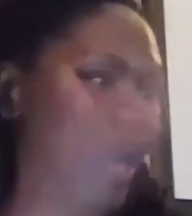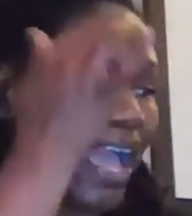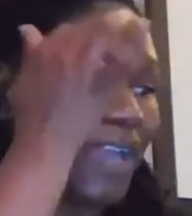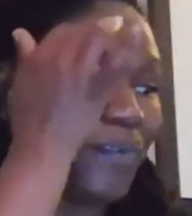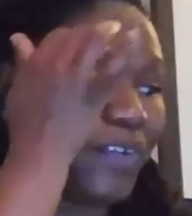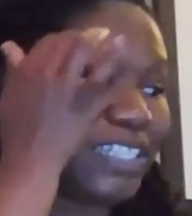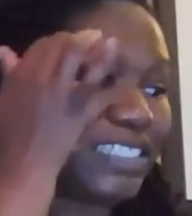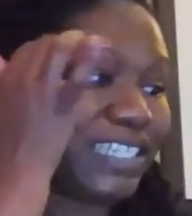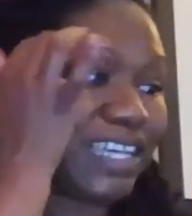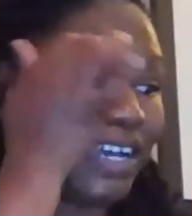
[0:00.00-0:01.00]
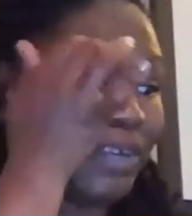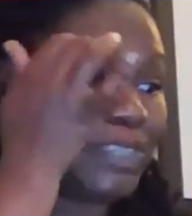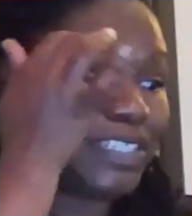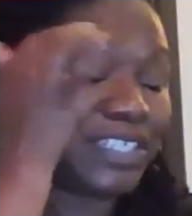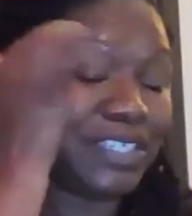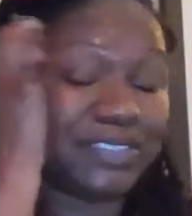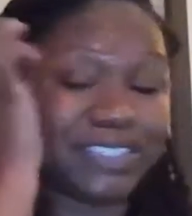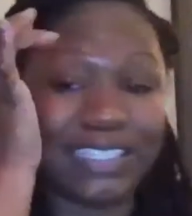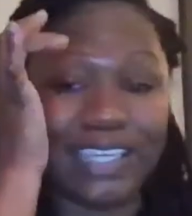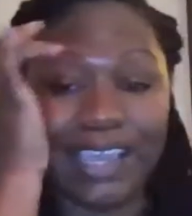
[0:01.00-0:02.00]
I wanted to come to you
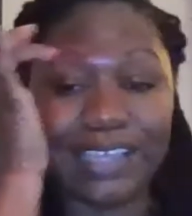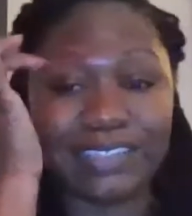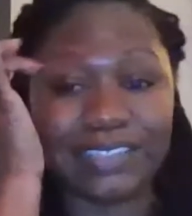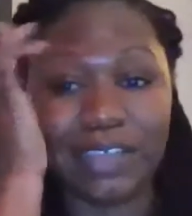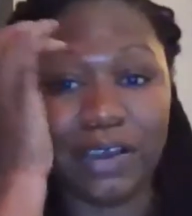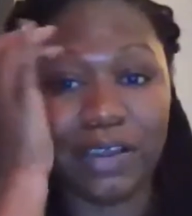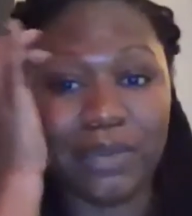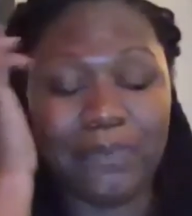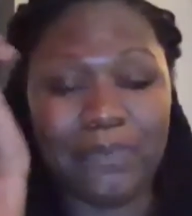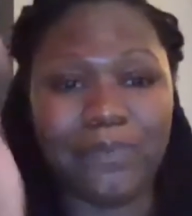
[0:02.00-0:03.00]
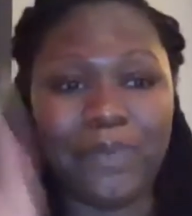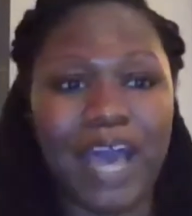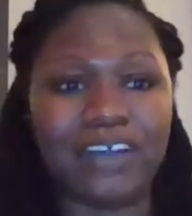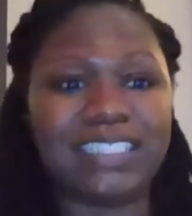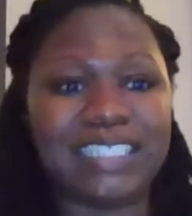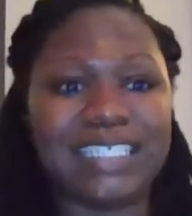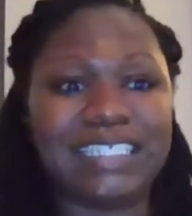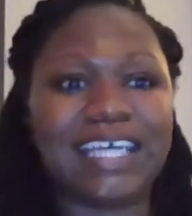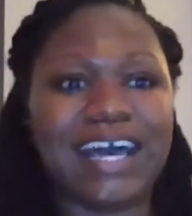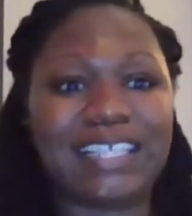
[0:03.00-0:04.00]
today to talk about
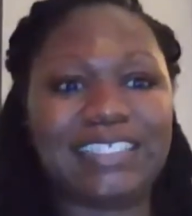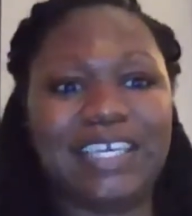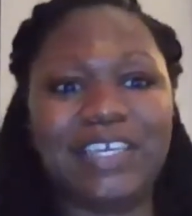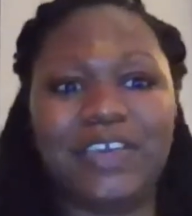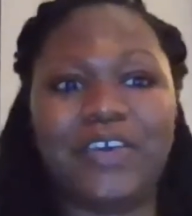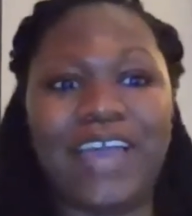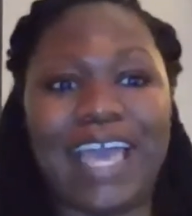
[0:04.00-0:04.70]
detoxing your